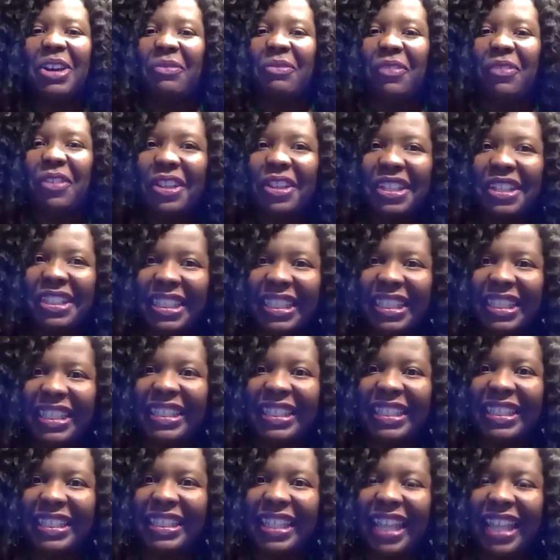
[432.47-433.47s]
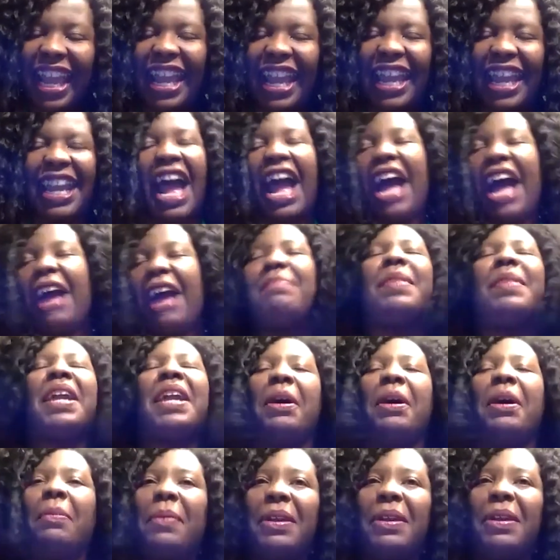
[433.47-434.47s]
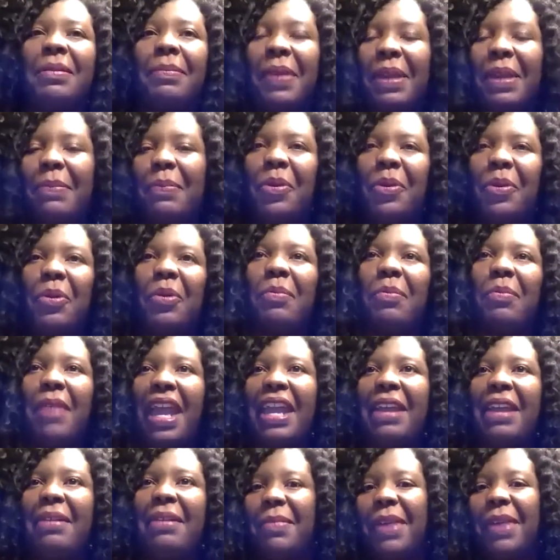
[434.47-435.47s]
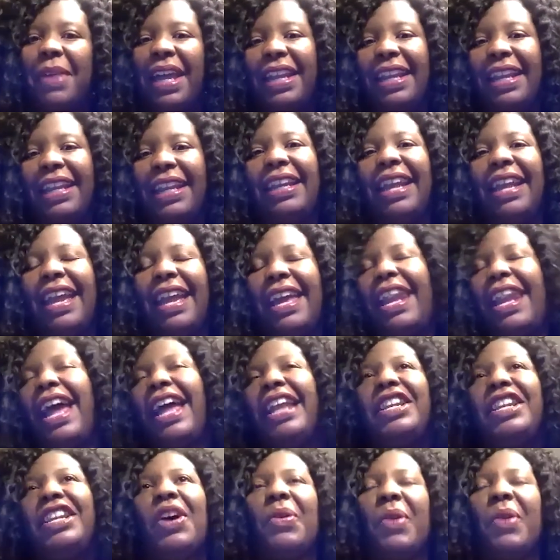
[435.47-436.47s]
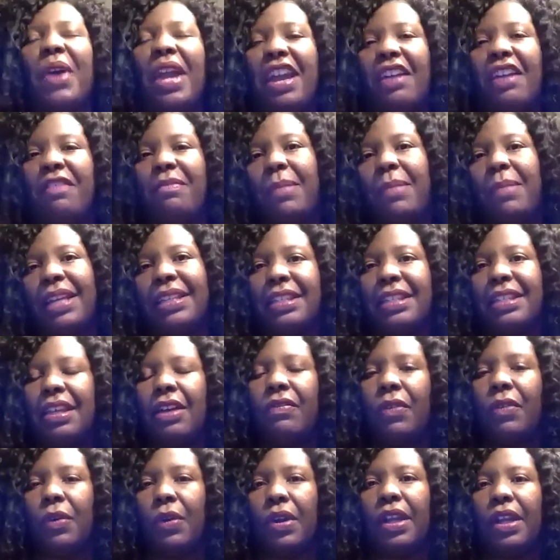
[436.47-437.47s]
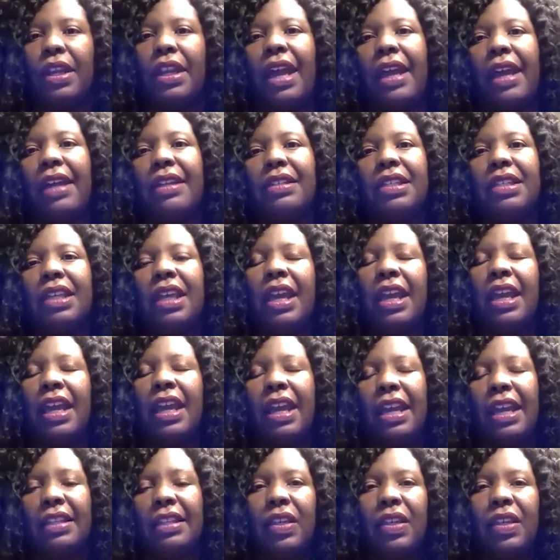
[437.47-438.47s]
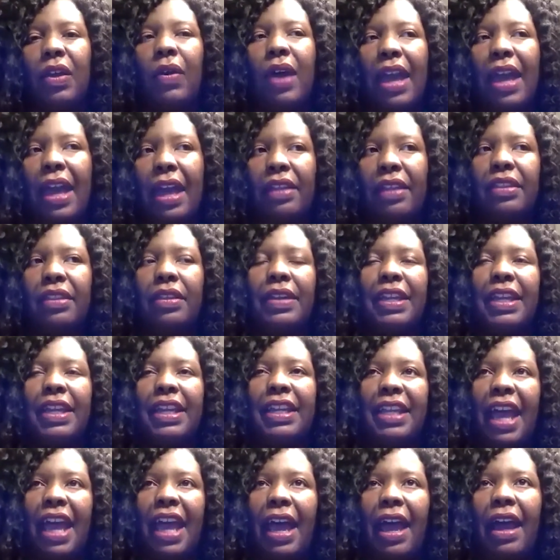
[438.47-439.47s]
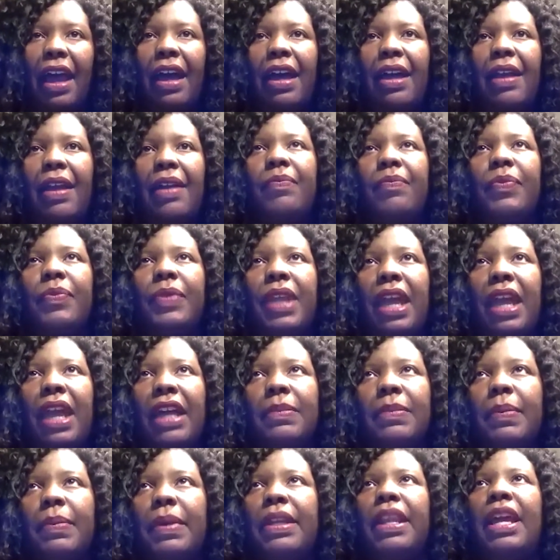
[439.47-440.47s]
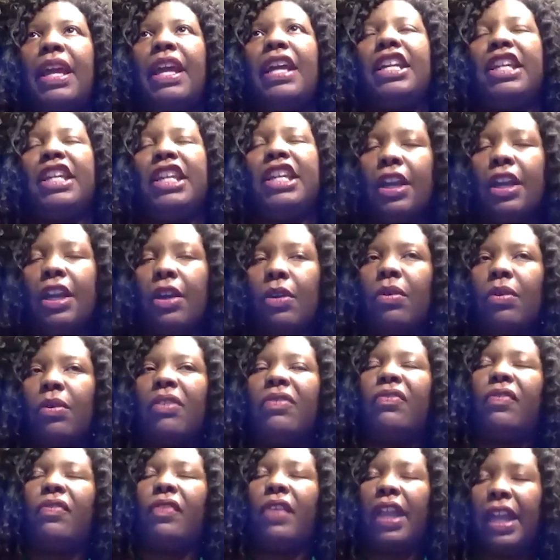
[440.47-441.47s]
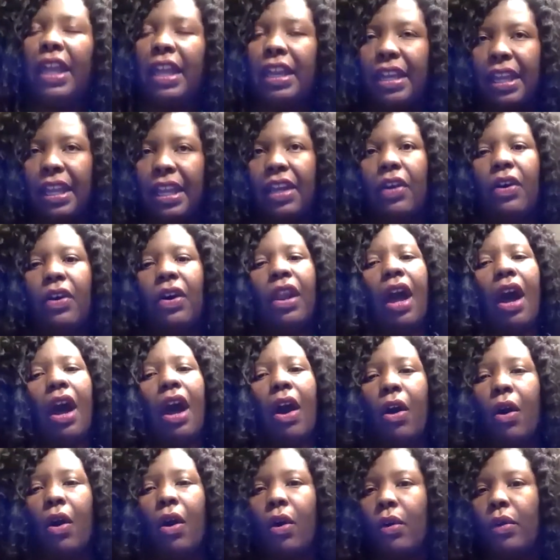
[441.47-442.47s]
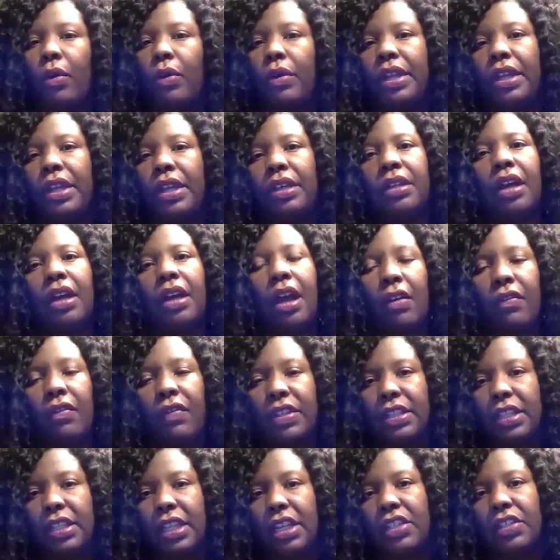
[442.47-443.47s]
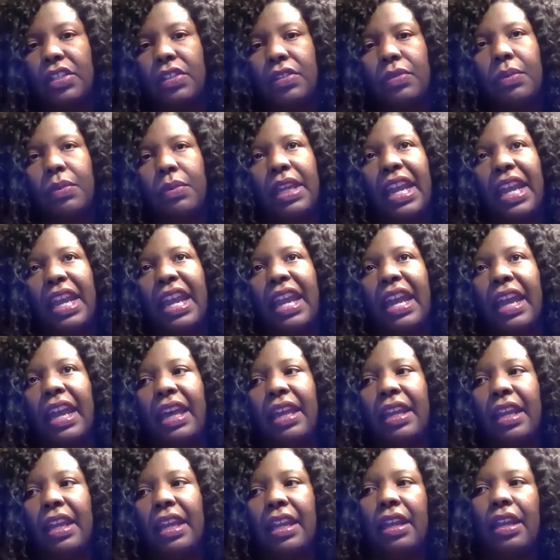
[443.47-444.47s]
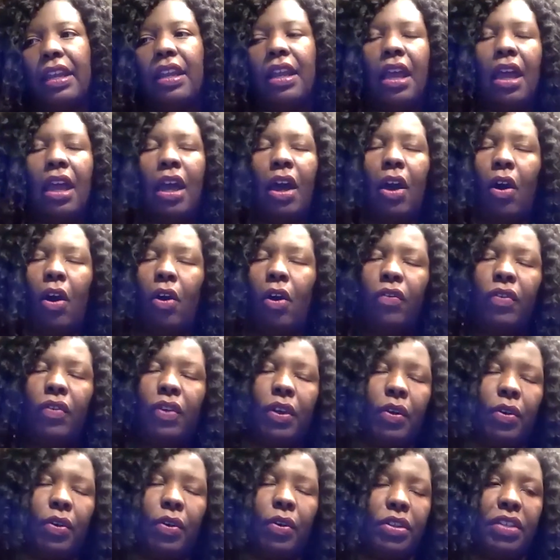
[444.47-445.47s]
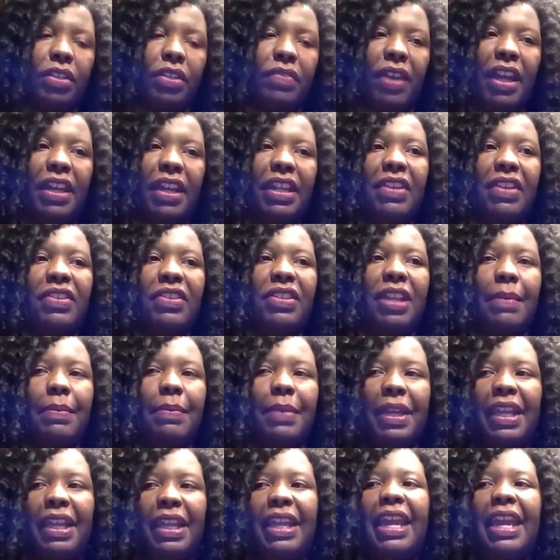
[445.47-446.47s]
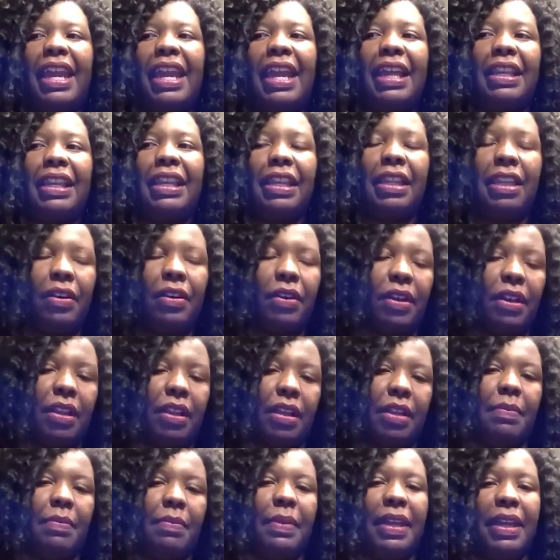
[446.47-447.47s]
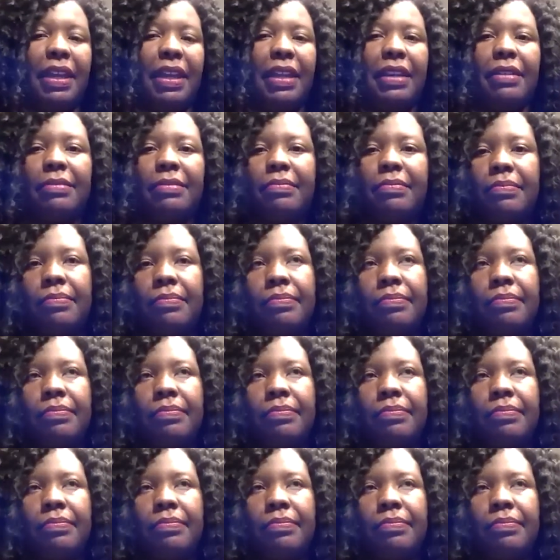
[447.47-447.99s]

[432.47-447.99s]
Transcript: foolishness is that? I'm helping people make money and I don't have myself organized. And so after he died, I spent that year reflecting on all the conversations we had. And over the course of our years, I mean, it had literally been,